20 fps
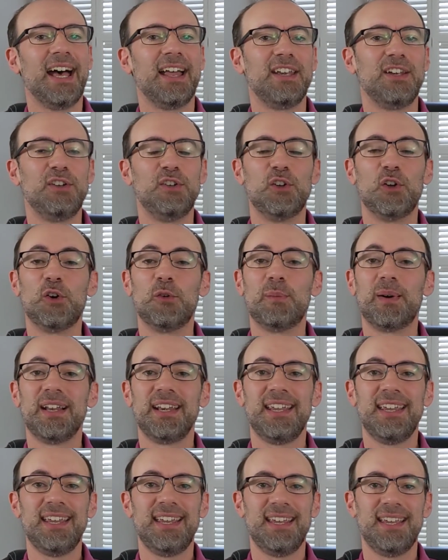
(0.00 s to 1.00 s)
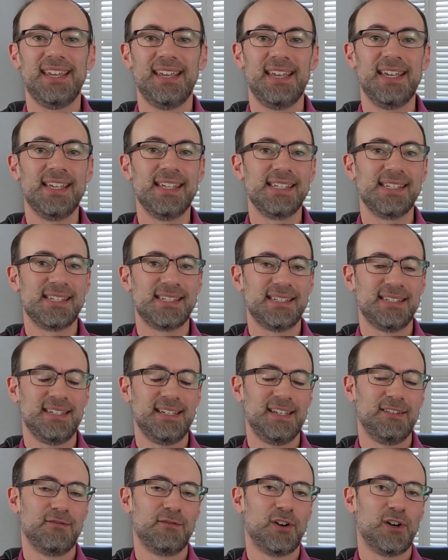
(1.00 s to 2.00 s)
Nobody is
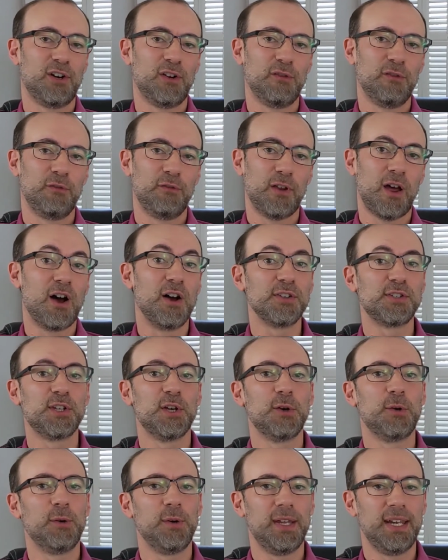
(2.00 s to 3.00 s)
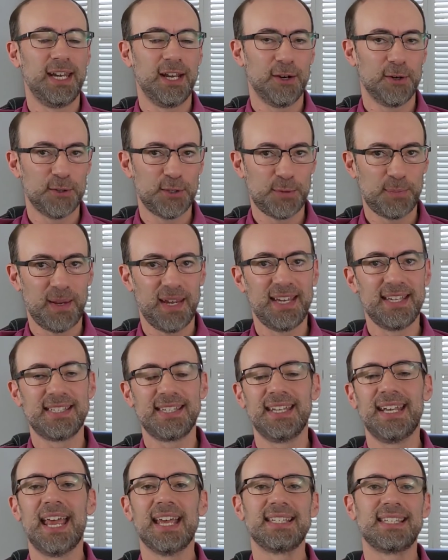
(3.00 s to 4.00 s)
involved also in aerospace
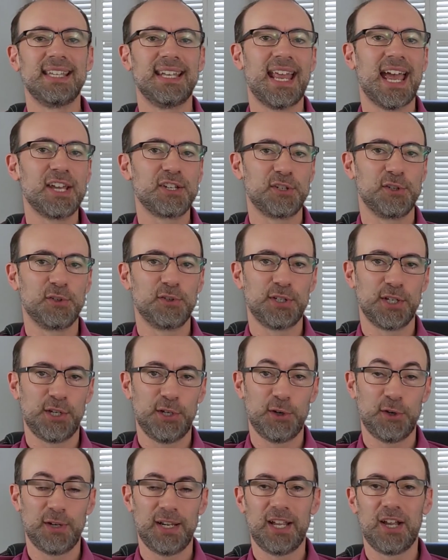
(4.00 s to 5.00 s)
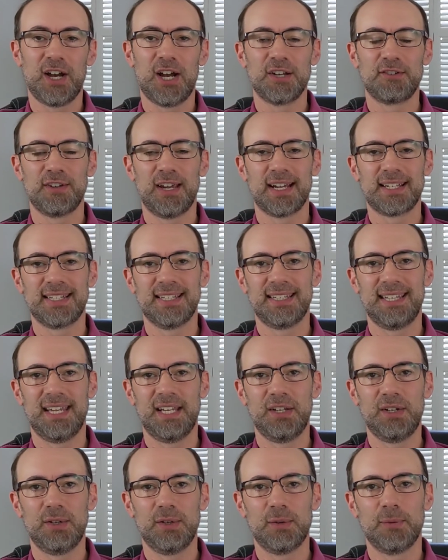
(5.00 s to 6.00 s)
and has the national security contracts that they
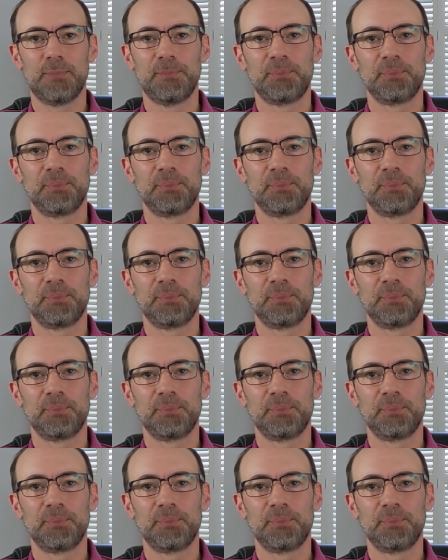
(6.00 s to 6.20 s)
do.